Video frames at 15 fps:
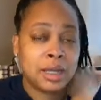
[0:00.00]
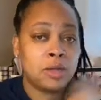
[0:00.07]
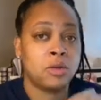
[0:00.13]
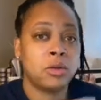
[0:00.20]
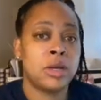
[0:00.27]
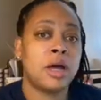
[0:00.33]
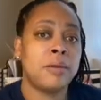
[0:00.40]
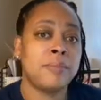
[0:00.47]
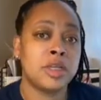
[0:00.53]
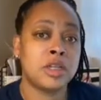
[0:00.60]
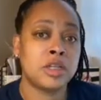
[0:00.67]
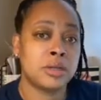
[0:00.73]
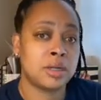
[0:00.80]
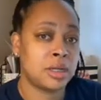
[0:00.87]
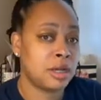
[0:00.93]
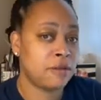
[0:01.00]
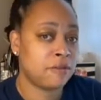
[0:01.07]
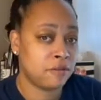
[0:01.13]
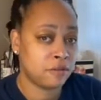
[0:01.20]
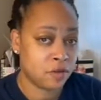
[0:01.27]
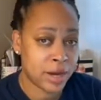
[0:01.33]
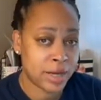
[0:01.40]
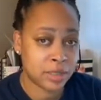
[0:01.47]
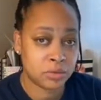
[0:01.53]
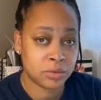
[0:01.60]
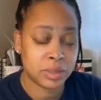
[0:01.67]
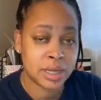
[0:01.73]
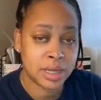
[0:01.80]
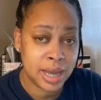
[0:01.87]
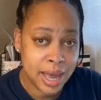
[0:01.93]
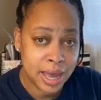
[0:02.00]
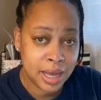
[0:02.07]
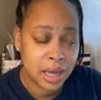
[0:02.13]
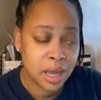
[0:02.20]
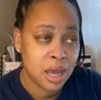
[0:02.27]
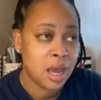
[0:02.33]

Lord, help me show the love of Christ on today.